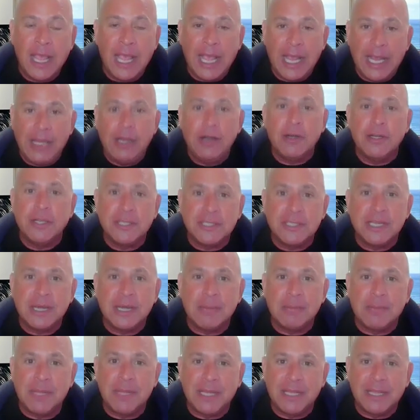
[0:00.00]
And here's
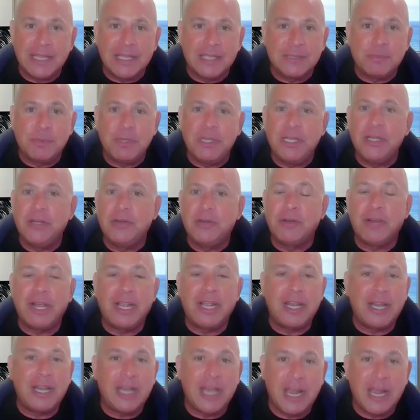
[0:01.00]
something that's being
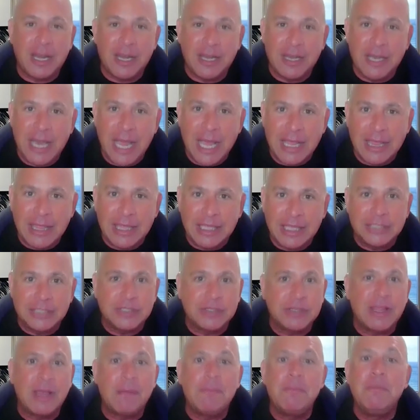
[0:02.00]
created out of nothing.
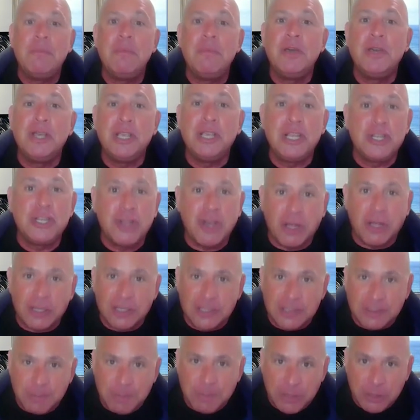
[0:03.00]
So that $1 million
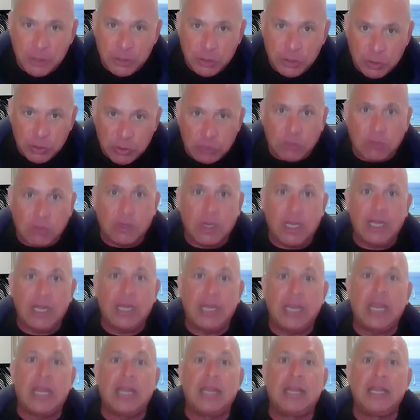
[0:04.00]
has been
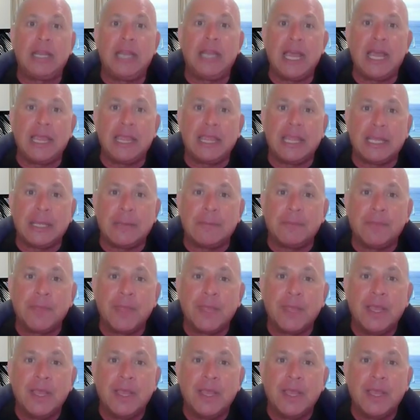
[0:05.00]
created out of nothing.